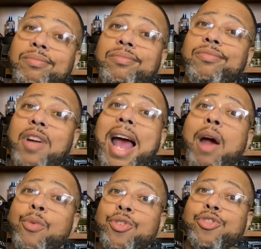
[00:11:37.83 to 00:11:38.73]
for
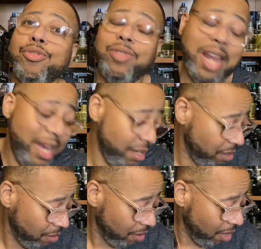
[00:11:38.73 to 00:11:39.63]
hours, days.
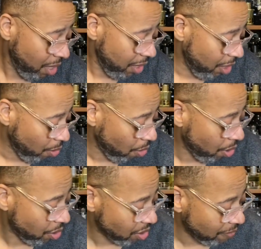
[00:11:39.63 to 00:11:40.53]
Dior
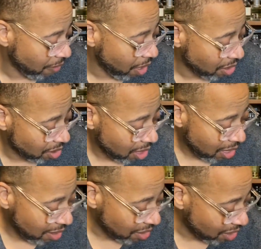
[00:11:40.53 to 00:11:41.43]
Sauvage.
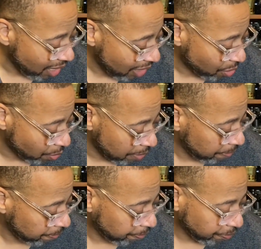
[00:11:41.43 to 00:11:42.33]
This next one,
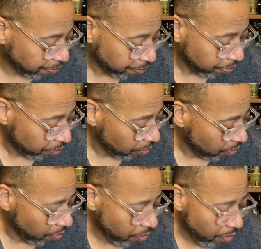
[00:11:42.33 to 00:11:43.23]

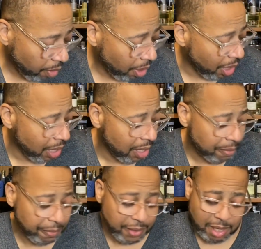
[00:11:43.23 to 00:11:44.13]
and I'll never
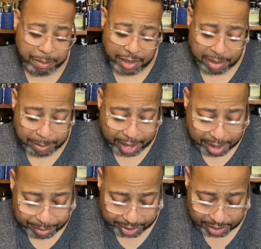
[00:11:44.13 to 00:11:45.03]
forget being
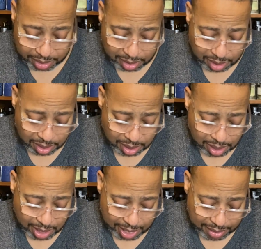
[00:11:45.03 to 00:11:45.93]
married
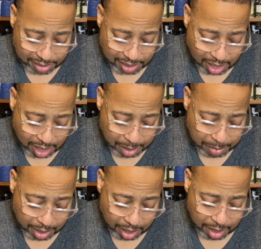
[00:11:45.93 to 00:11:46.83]
at the time
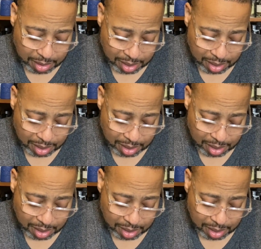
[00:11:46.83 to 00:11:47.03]
and